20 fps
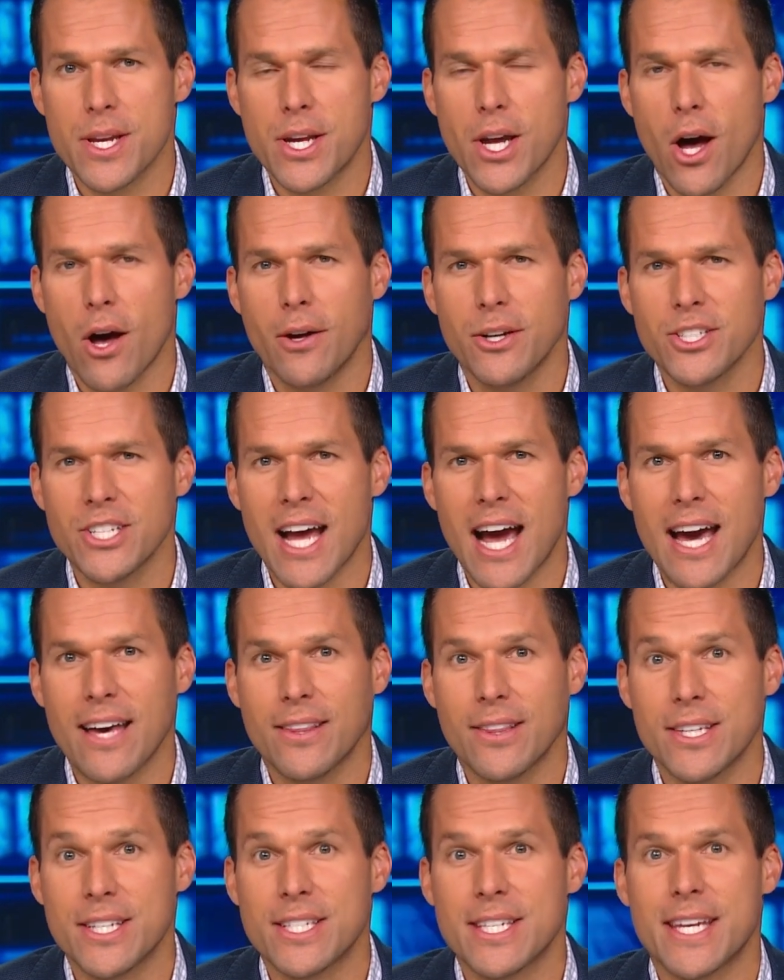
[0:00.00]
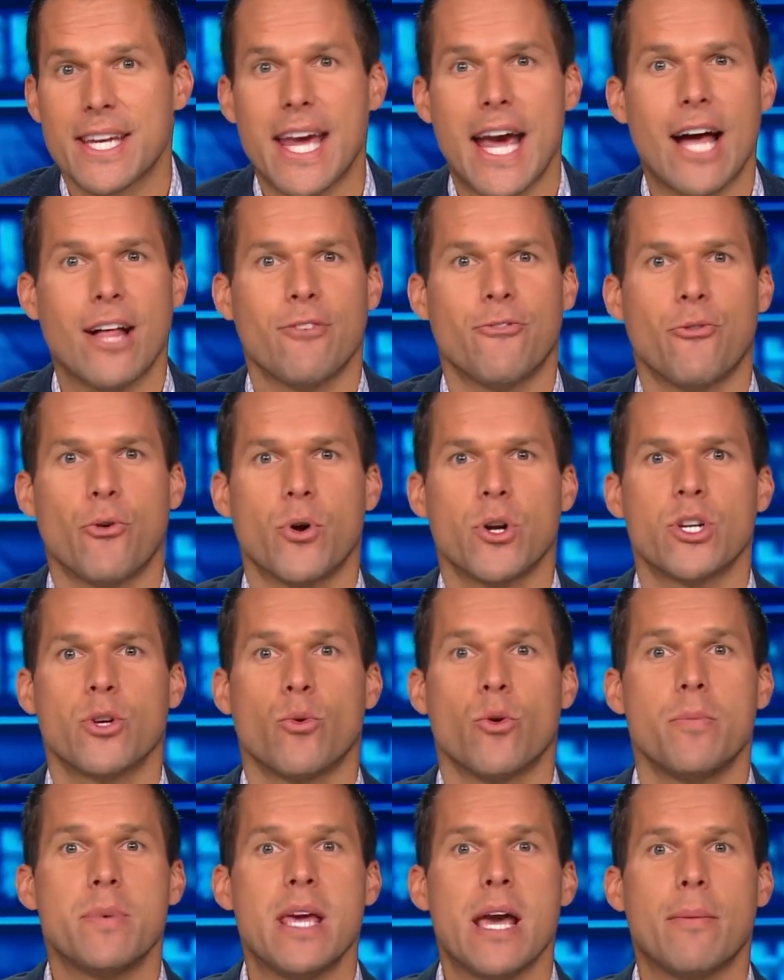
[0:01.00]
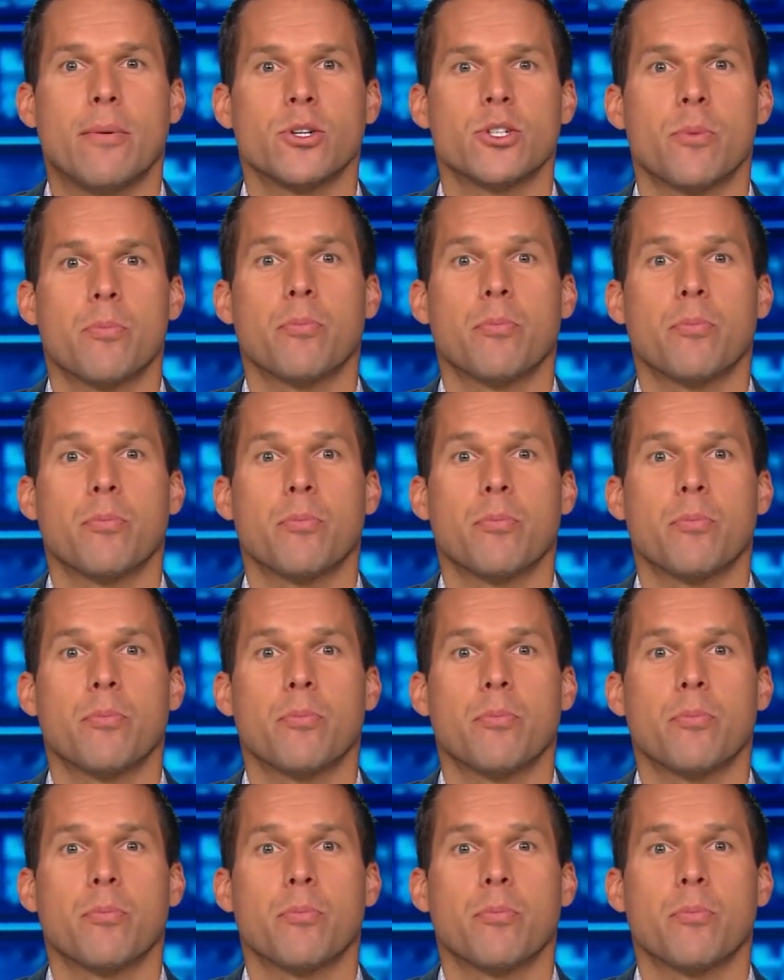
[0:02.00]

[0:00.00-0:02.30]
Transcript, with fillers: college athletes in California will be able to